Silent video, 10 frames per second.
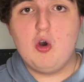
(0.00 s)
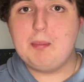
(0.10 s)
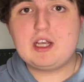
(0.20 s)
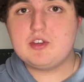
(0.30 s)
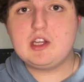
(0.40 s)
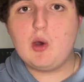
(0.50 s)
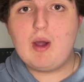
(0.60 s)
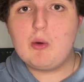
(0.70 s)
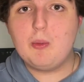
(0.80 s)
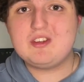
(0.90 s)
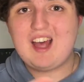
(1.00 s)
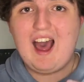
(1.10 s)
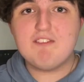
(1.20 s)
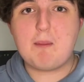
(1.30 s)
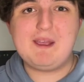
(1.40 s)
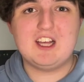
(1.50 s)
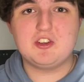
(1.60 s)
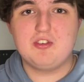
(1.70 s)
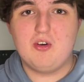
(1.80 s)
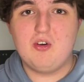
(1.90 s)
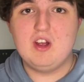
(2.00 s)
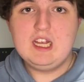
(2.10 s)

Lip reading: because I know I always have a PS4.